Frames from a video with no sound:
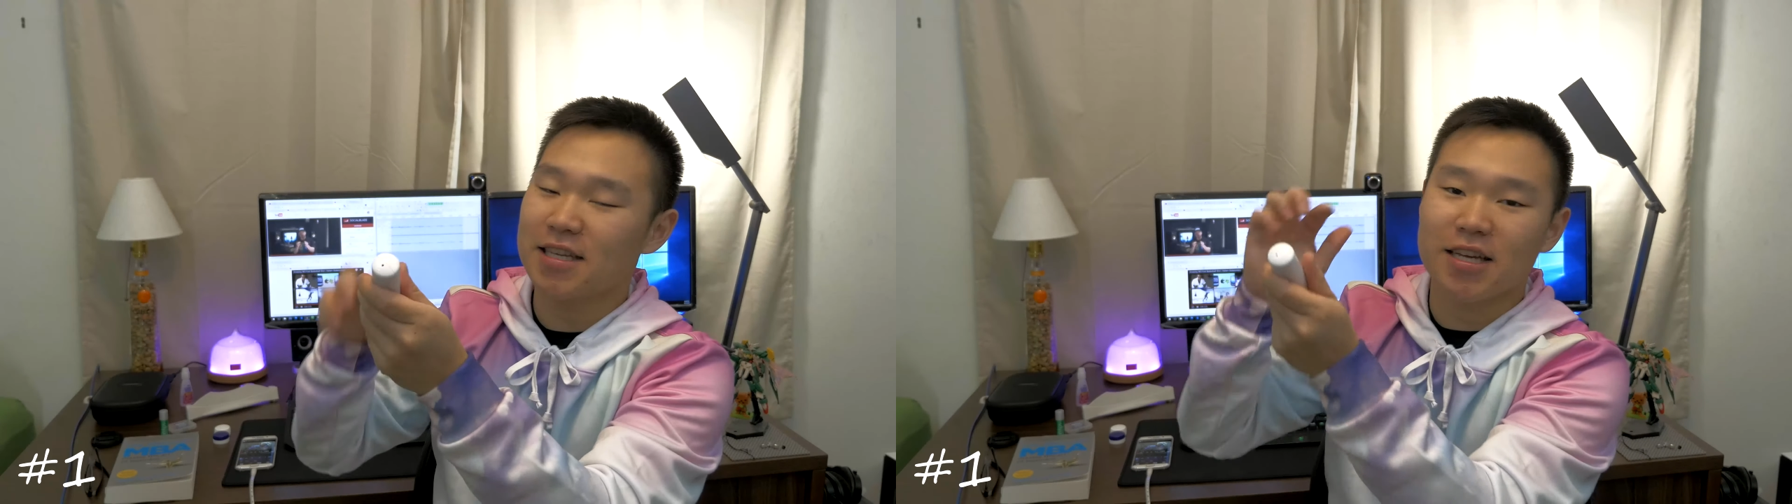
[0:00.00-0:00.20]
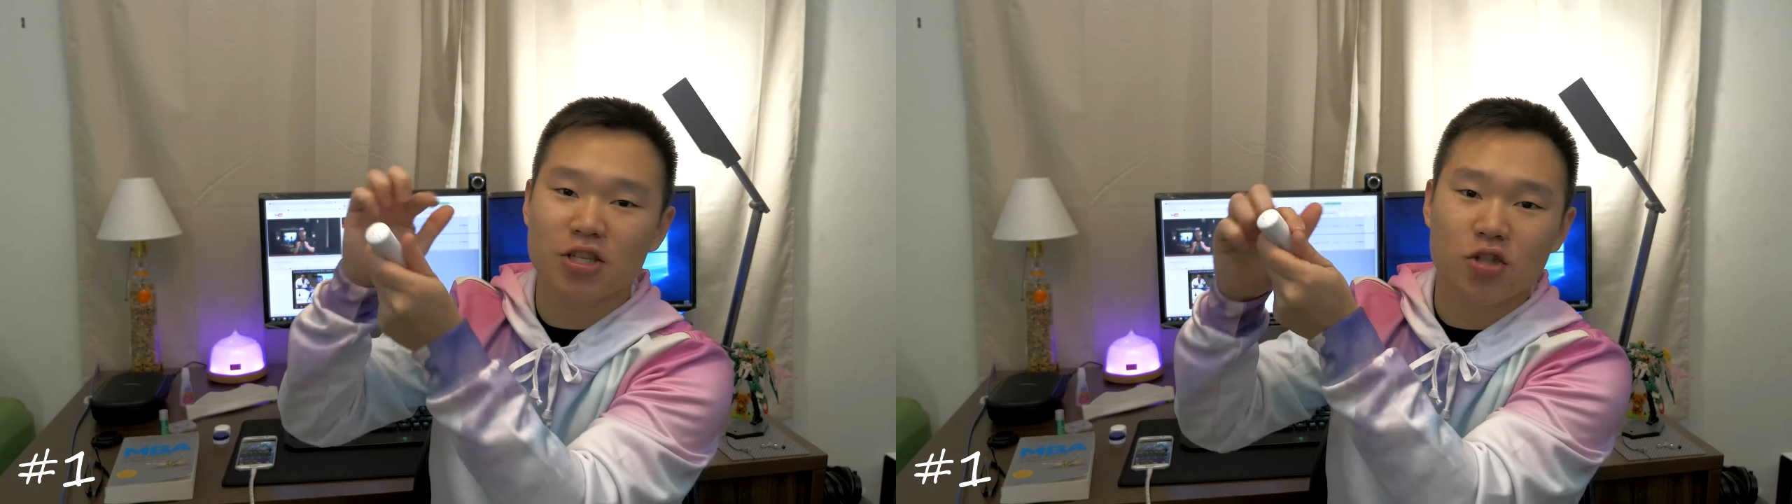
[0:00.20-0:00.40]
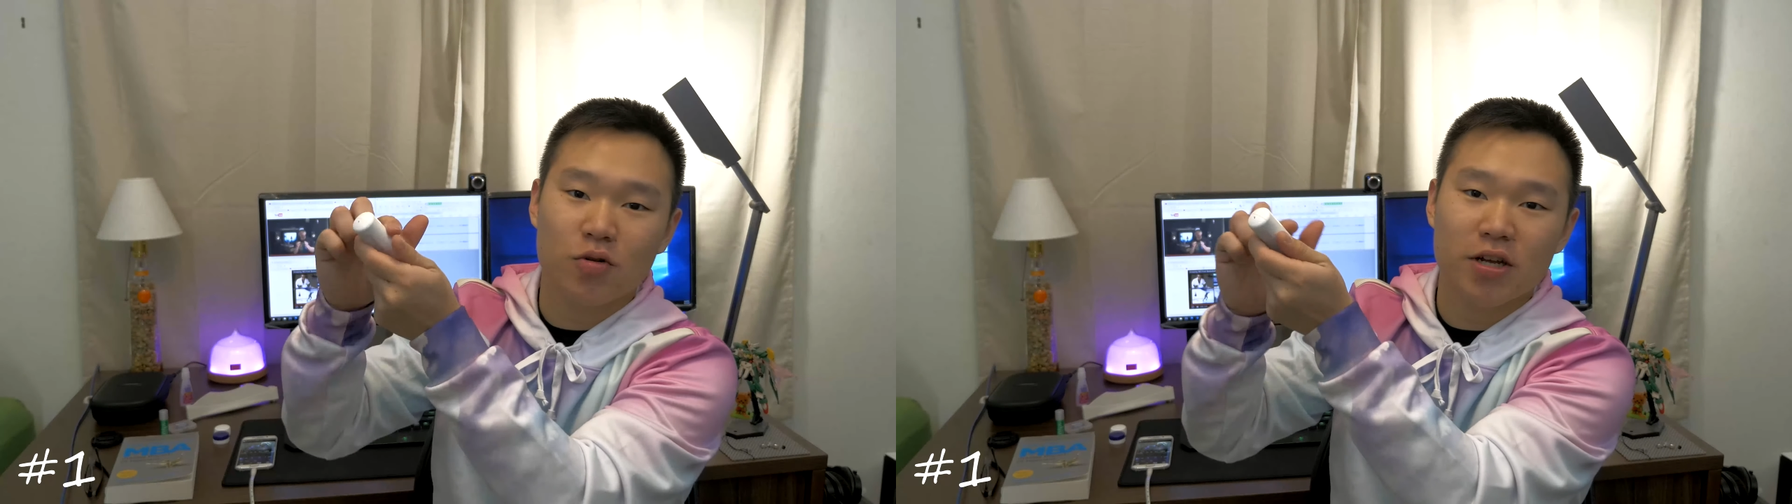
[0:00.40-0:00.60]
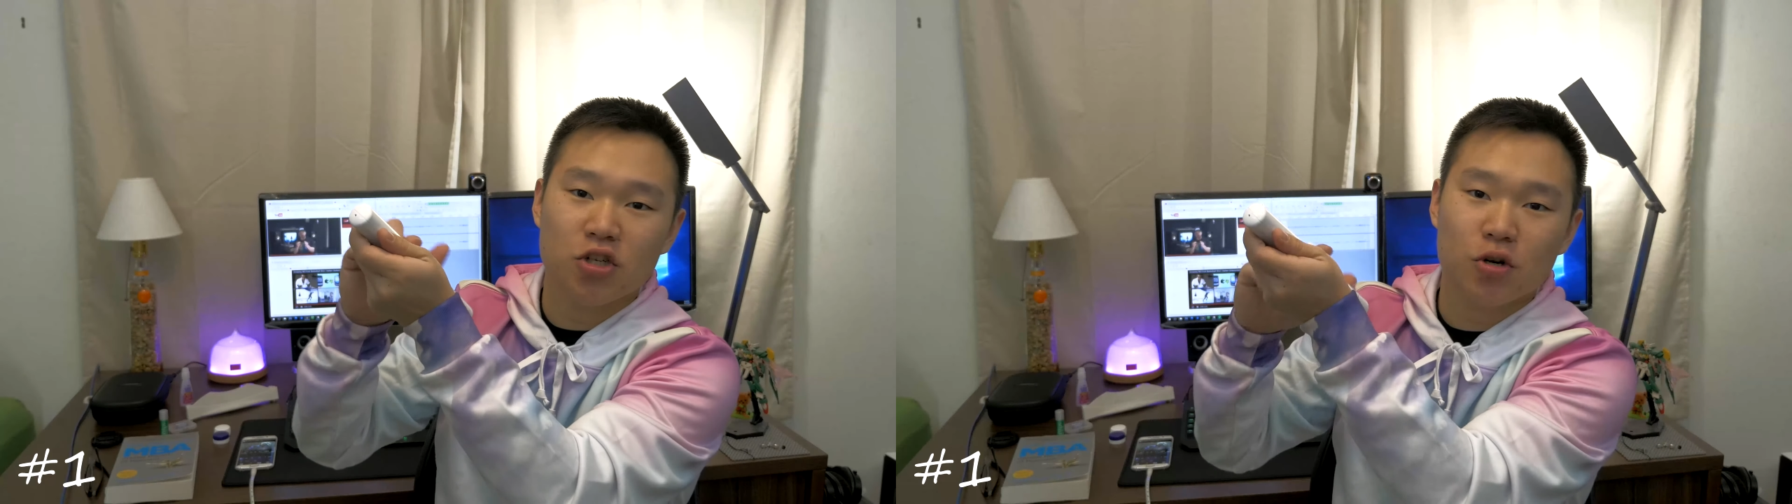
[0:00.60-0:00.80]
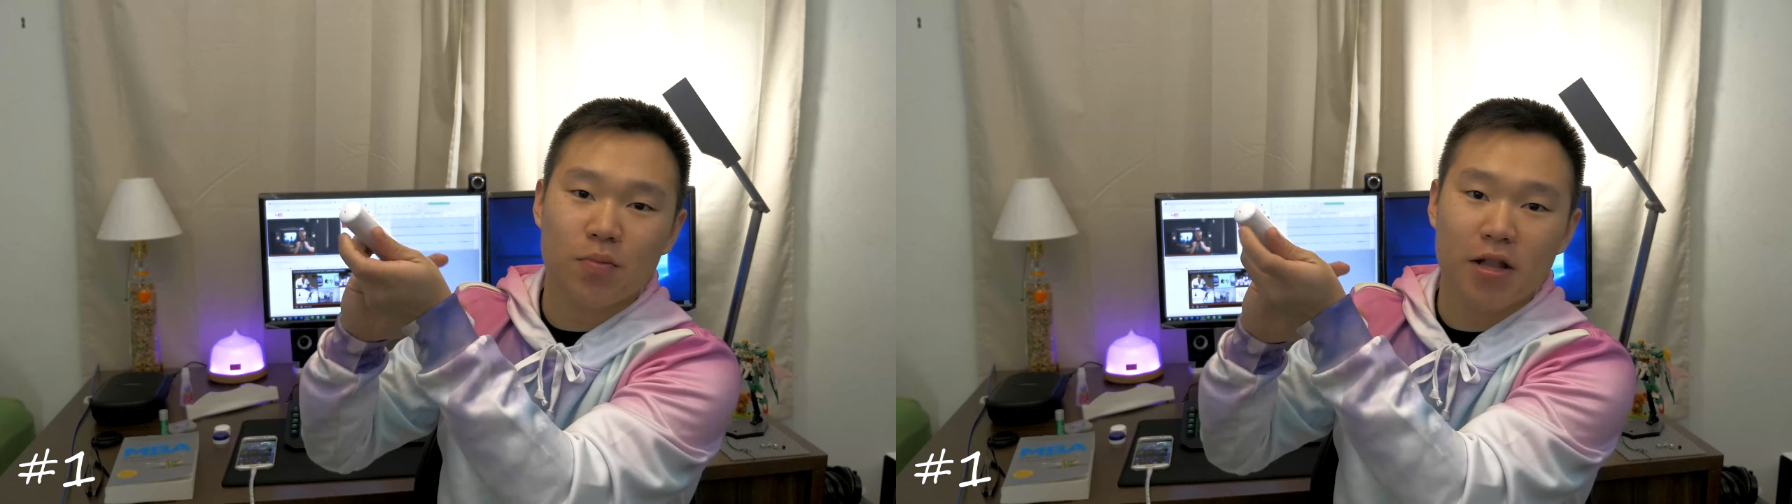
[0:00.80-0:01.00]
It takes three
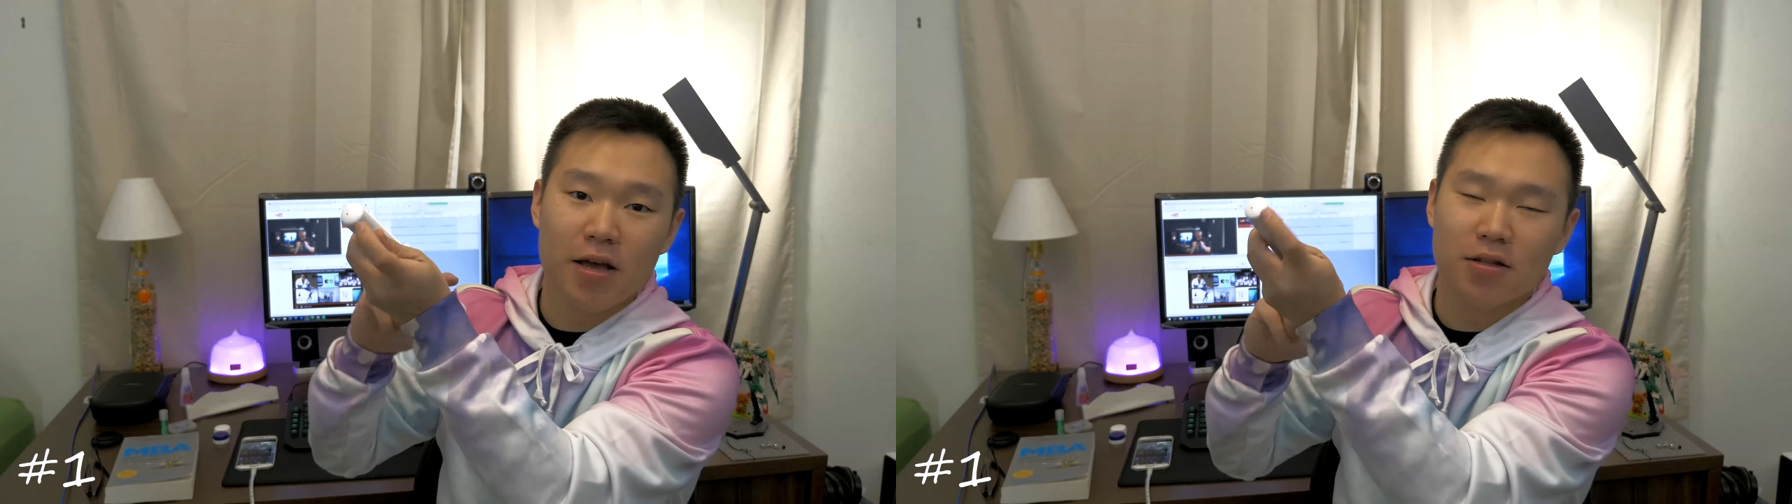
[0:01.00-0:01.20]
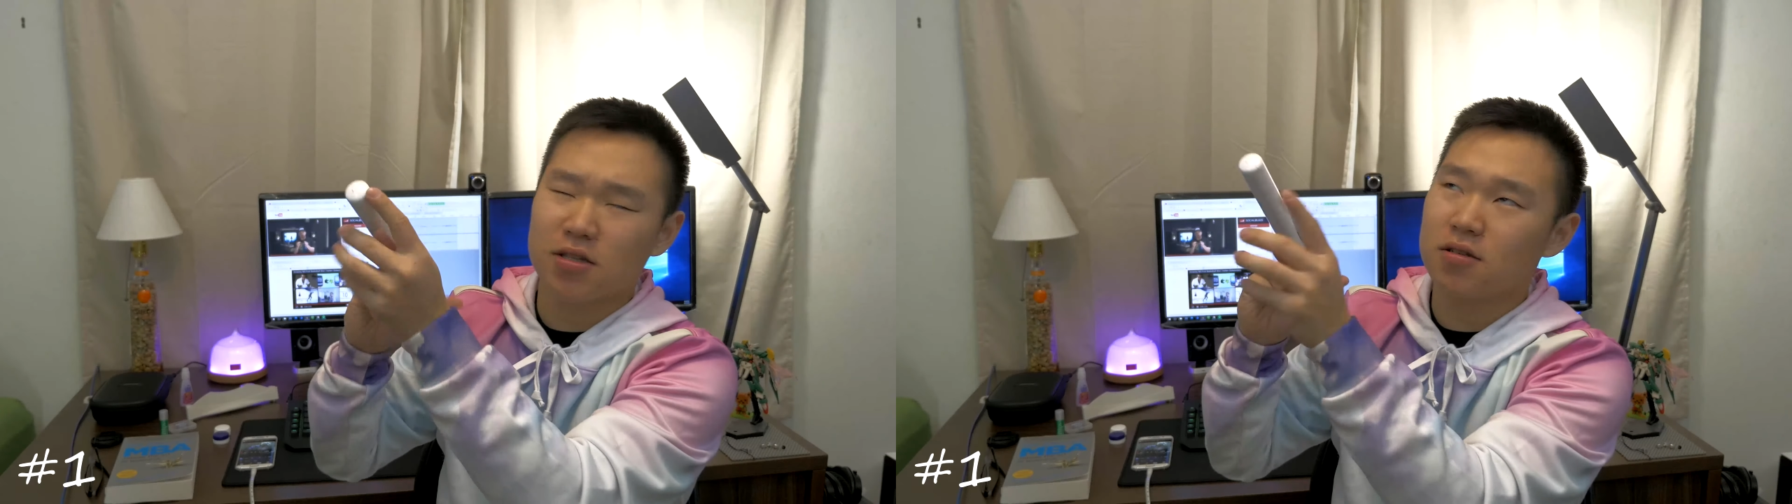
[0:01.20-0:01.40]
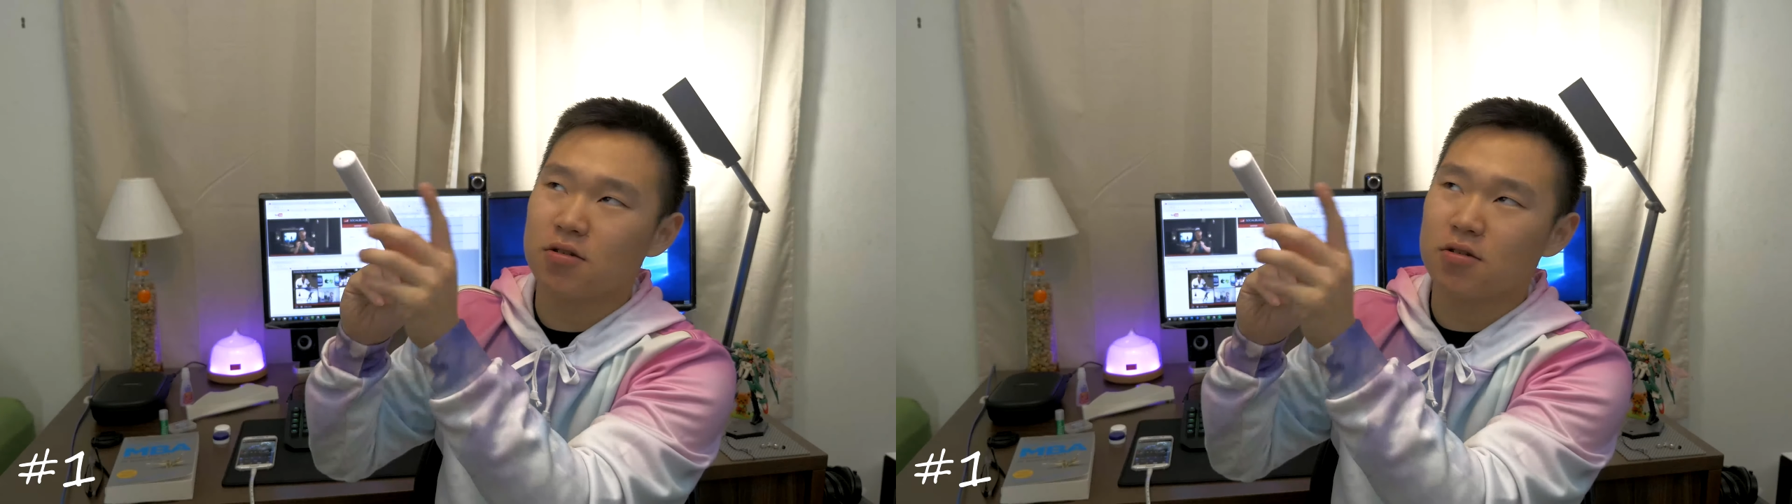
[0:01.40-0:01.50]
AA